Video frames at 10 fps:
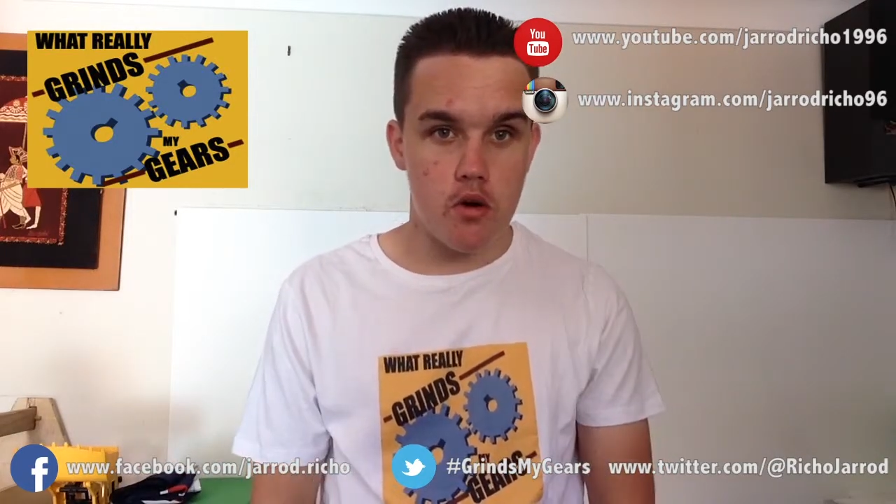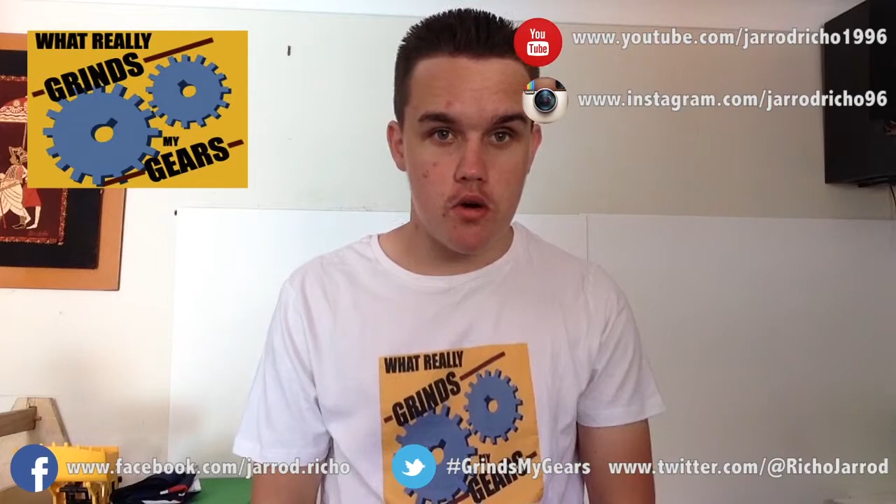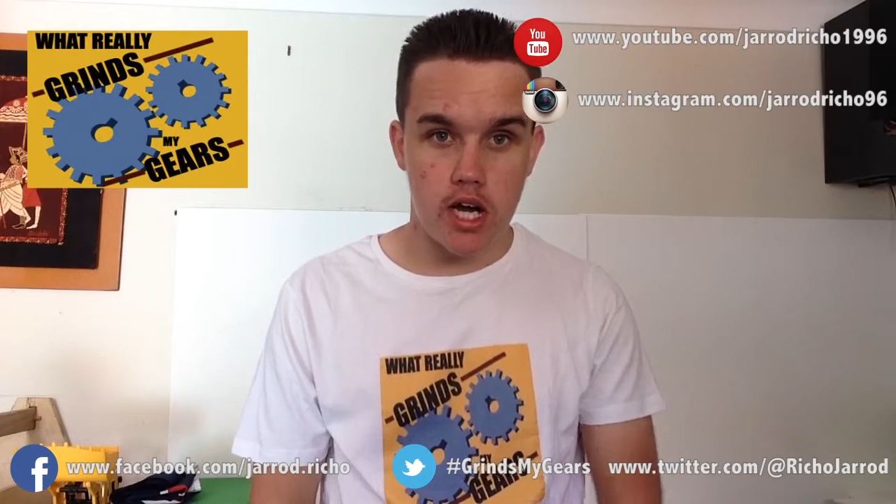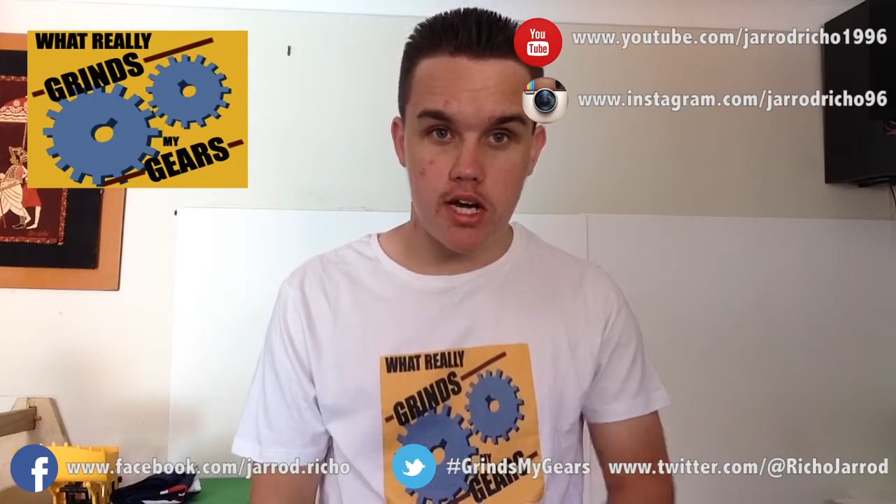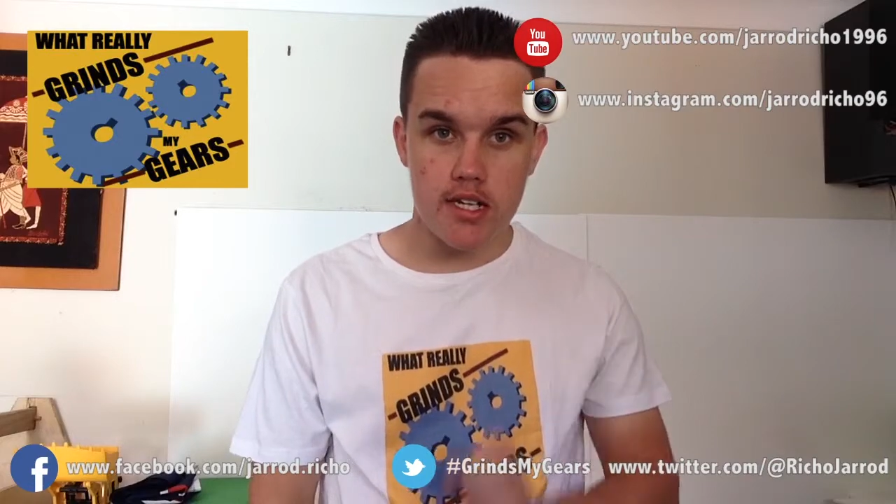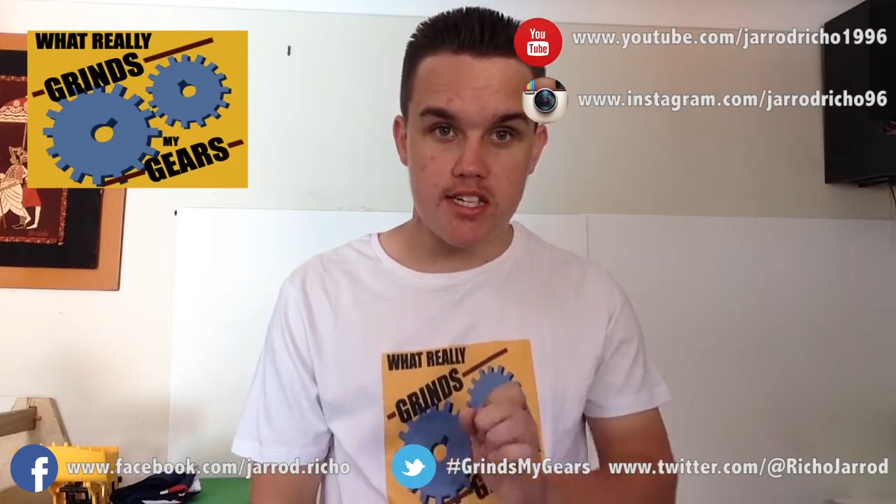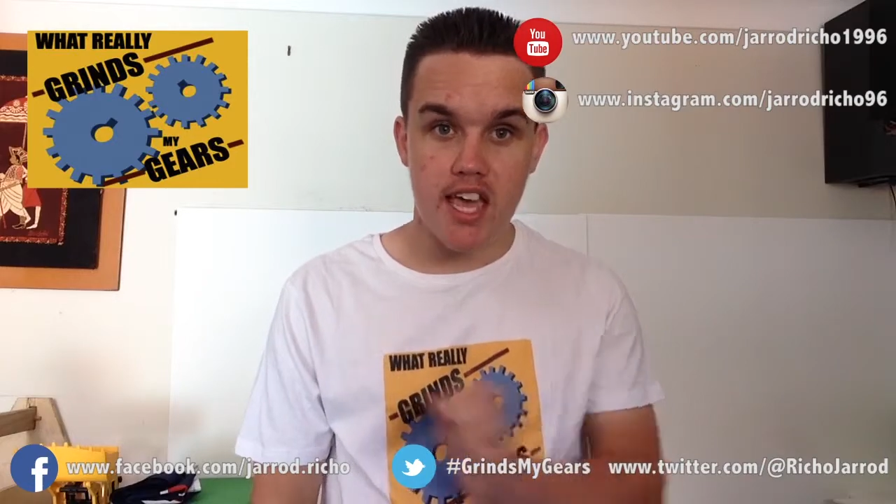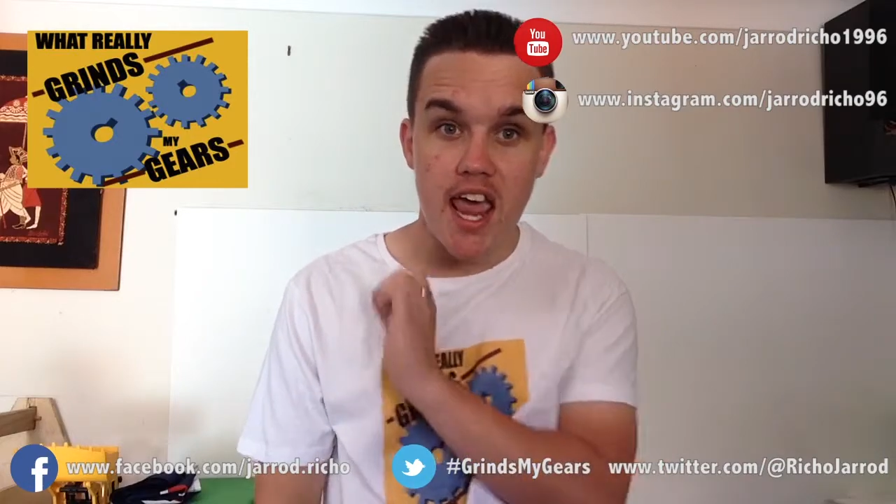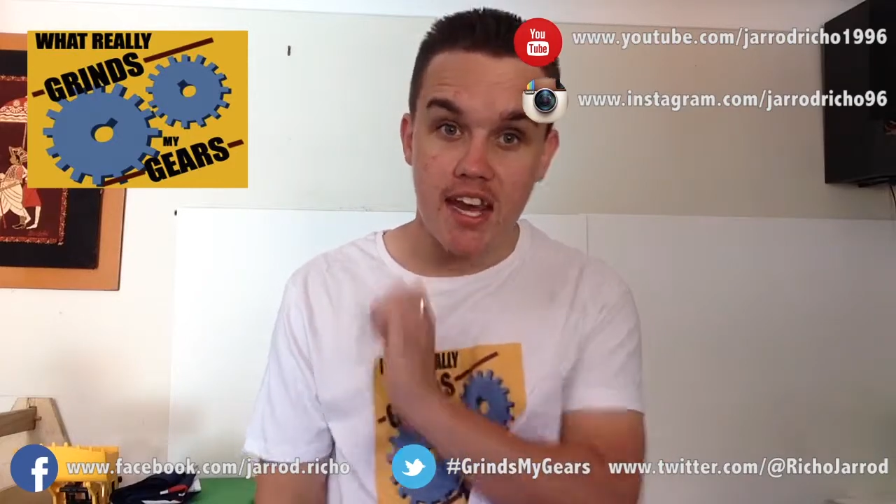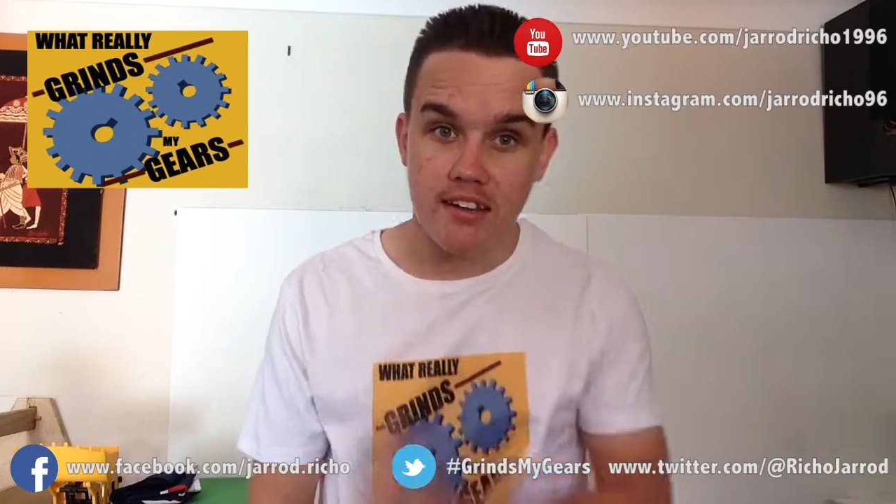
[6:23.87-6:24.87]
round the corner?
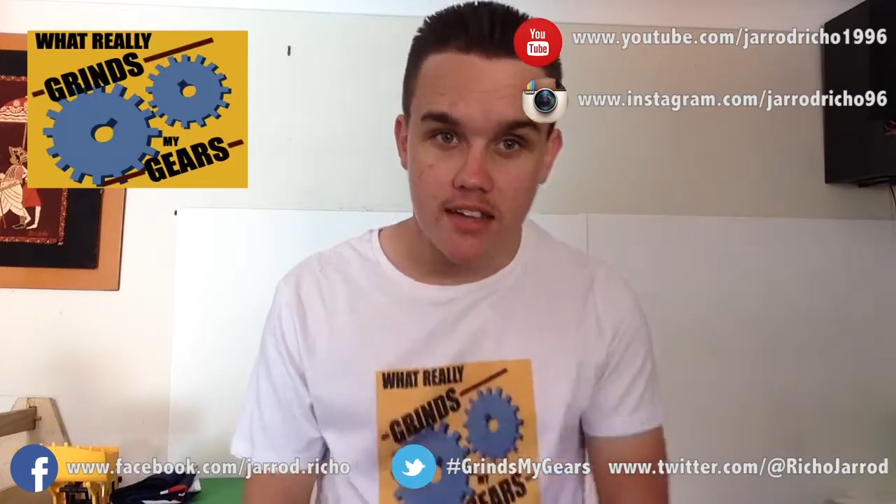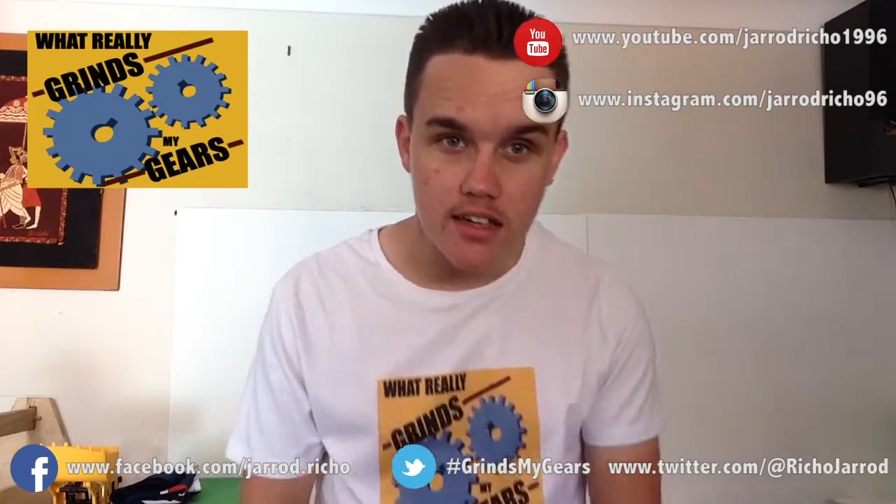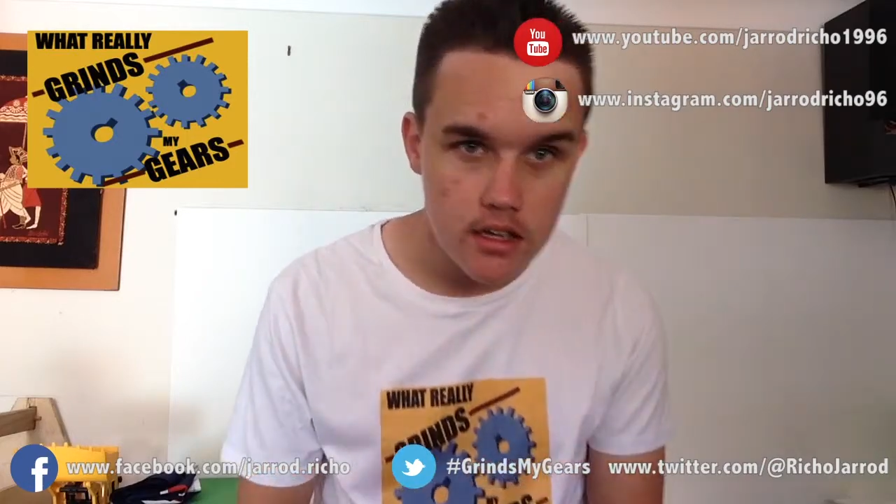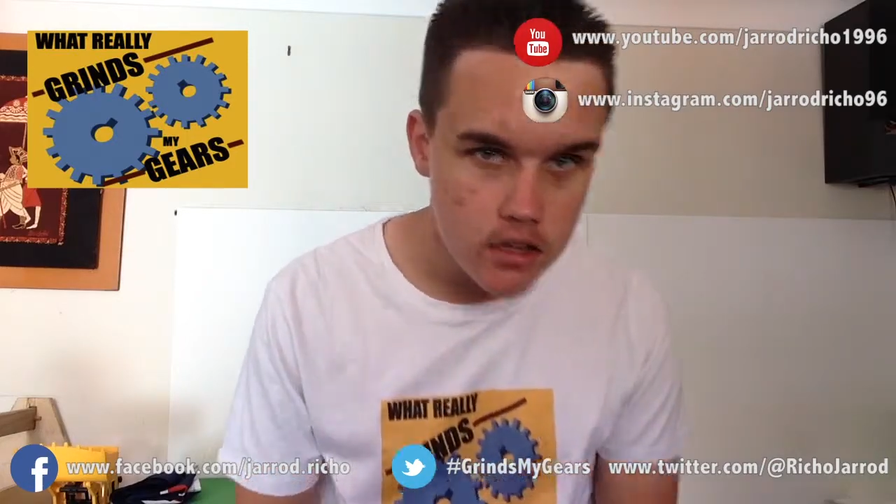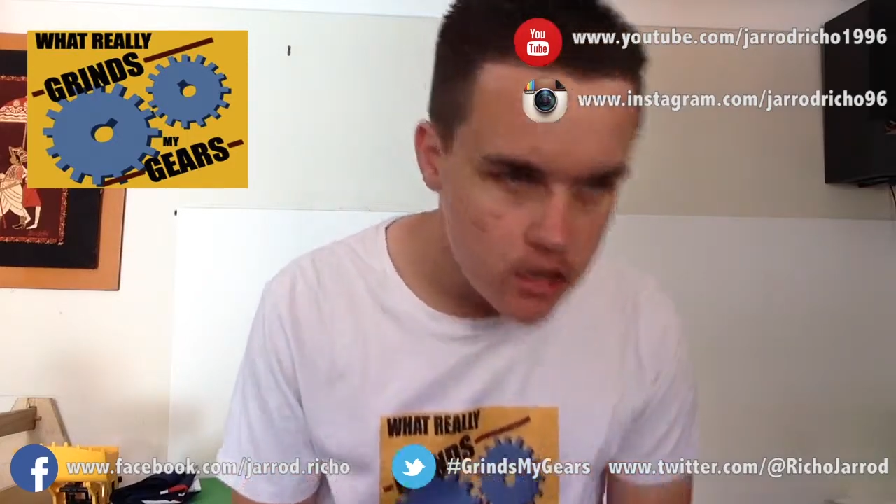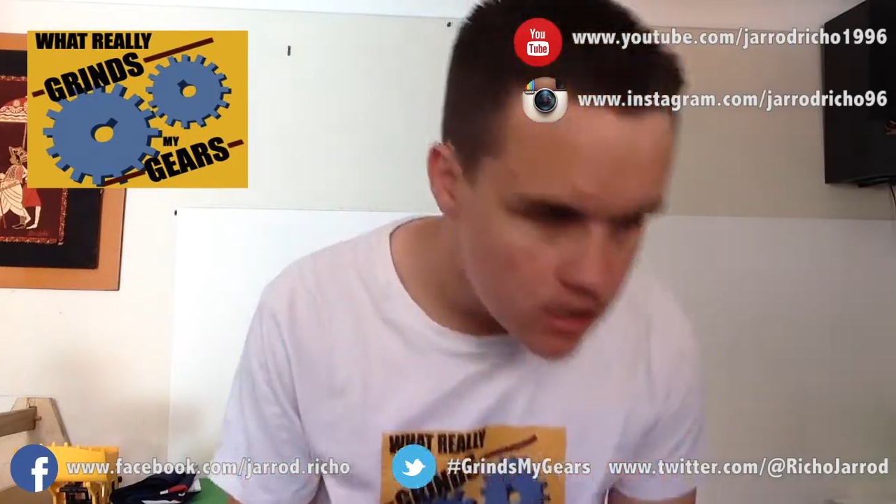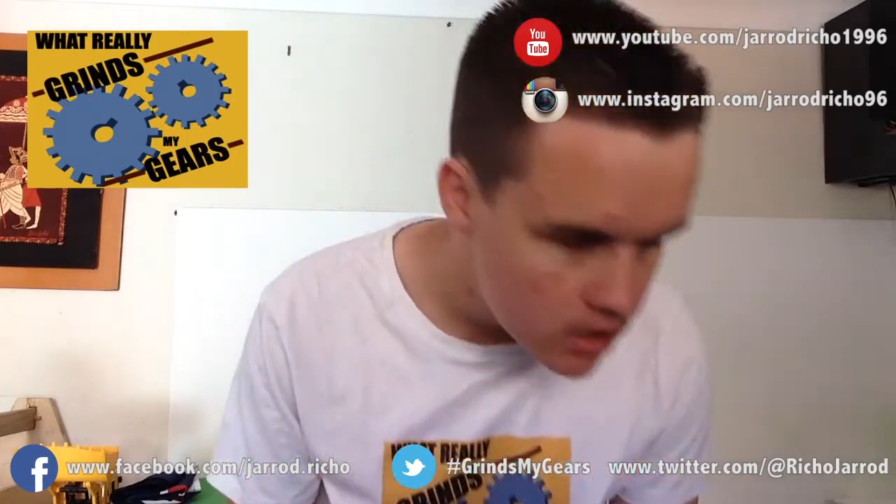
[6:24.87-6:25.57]
10!